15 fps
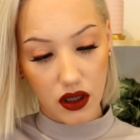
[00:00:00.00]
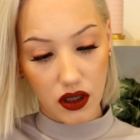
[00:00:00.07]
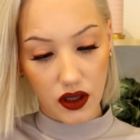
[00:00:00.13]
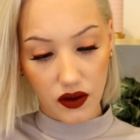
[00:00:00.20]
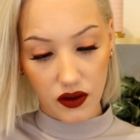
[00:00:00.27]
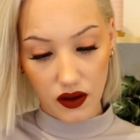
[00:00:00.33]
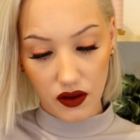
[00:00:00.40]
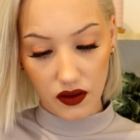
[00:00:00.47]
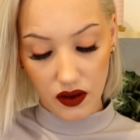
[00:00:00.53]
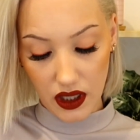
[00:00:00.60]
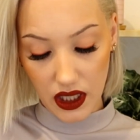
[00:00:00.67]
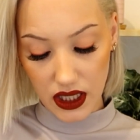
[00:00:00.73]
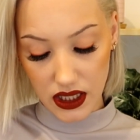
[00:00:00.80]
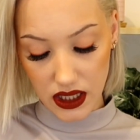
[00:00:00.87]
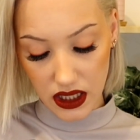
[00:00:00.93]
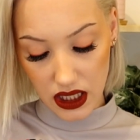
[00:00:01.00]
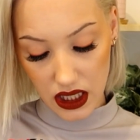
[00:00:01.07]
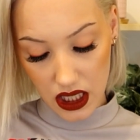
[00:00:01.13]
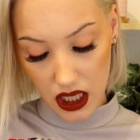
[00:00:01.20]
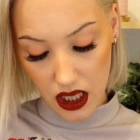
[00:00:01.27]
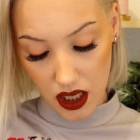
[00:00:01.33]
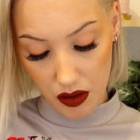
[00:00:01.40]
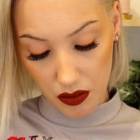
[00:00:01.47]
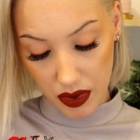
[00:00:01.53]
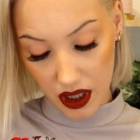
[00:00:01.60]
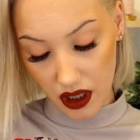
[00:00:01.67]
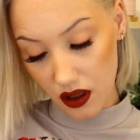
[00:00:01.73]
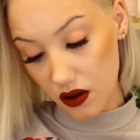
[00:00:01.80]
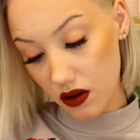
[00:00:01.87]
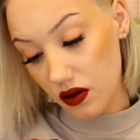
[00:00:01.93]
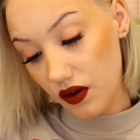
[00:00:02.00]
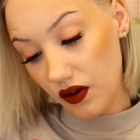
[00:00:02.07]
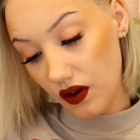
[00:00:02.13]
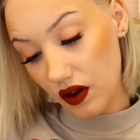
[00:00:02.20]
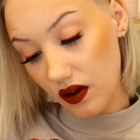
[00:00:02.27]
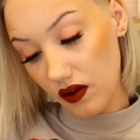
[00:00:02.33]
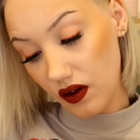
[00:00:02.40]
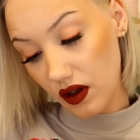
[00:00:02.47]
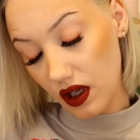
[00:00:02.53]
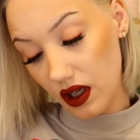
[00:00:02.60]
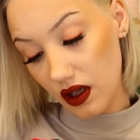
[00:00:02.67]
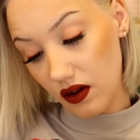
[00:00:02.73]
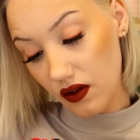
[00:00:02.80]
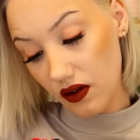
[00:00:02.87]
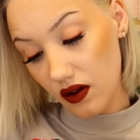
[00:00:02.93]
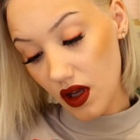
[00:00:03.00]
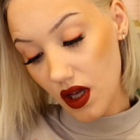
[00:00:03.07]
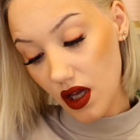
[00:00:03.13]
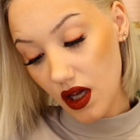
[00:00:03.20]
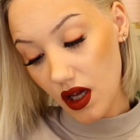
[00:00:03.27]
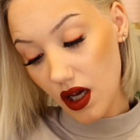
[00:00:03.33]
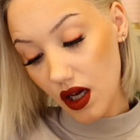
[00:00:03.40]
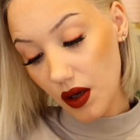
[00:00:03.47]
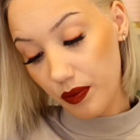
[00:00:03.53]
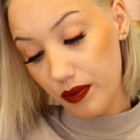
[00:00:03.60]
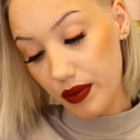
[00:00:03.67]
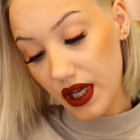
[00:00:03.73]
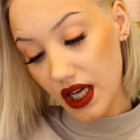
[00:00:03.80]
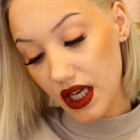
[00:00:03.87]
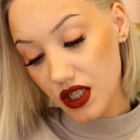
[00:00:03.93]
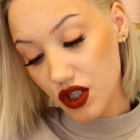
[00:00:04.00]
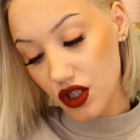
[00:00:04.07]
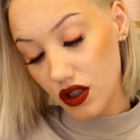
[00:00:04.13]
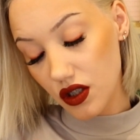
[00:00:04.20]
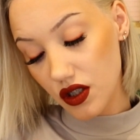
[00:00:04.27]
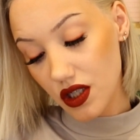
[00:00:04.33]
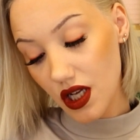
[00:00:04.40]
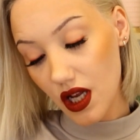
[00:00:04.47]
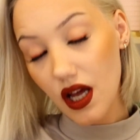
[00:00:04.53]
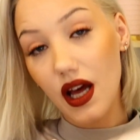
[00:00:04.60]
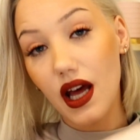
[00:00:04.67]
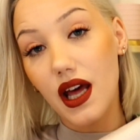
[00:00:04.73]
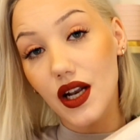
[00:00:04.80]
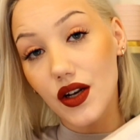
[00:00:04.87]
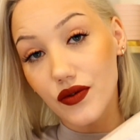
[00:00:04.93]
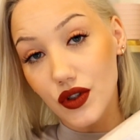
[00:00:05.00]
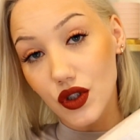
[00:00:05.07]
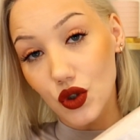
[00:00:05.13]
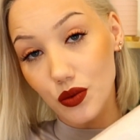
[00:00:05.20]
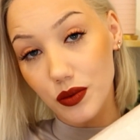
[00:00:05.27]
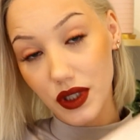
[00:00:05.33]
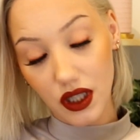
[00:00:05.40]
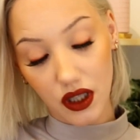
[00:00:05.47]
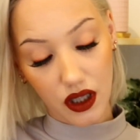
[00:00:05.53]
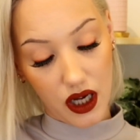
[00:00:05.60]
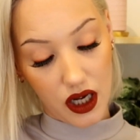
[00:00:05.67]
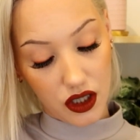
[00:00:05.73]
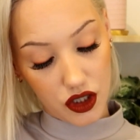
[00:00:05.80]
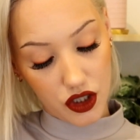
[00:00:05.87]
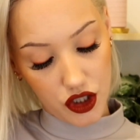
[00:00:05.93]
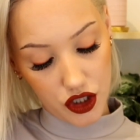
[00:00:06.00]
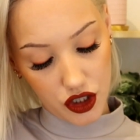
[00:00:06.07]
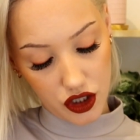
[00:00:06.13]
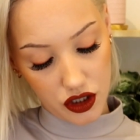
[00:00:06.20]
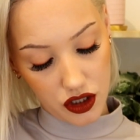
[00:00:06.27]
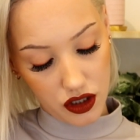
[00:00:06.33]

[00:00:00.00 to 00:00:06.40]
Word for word: this is £18. This is a patent envelope clutch.